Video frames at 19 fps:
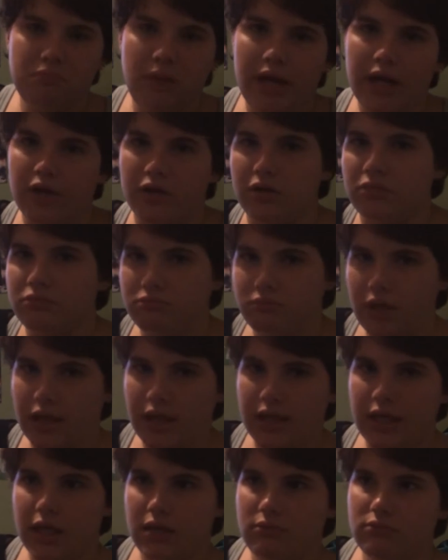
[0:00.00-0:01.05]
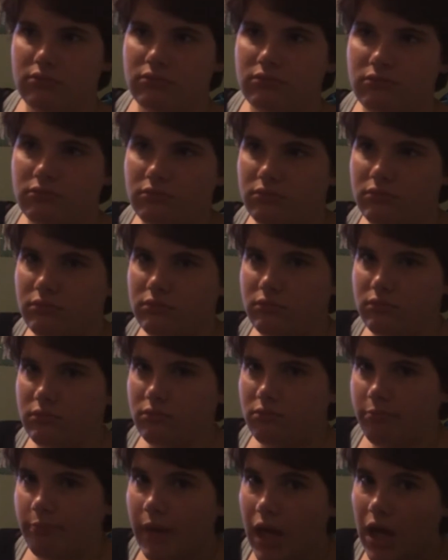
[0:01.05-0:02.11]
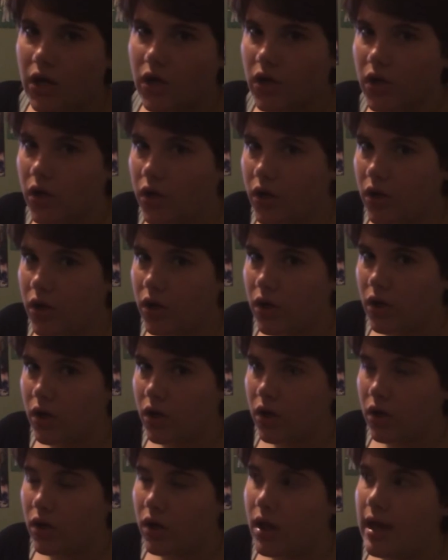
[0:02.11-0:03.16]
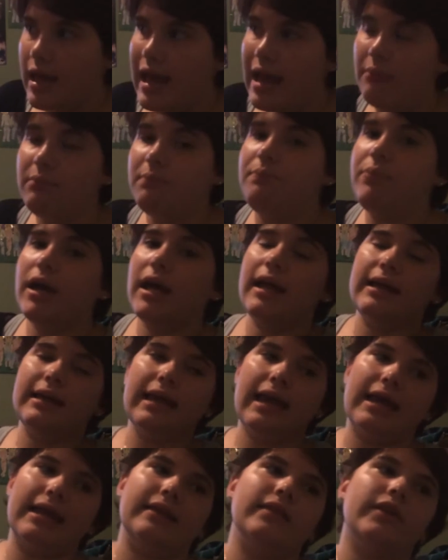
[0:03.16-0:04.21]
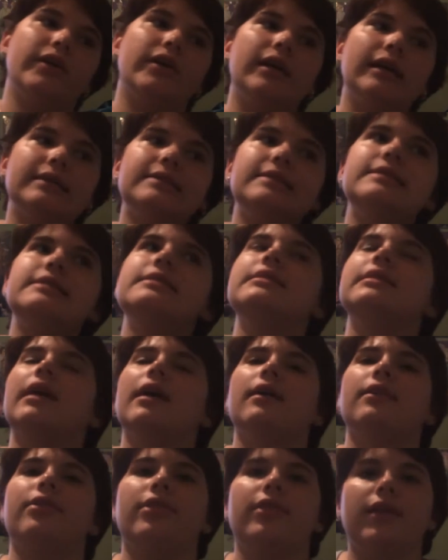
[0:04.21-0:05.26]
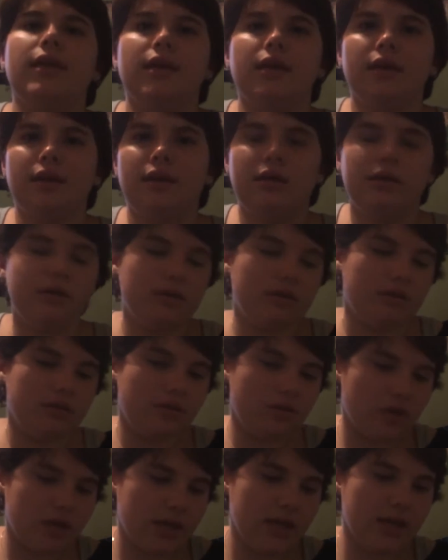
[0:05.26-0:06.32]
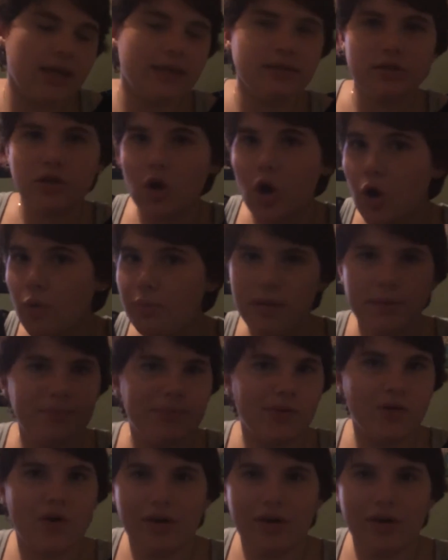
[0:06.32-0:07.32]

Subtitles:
better. I like it better. But again, there is nothing... You can get to know people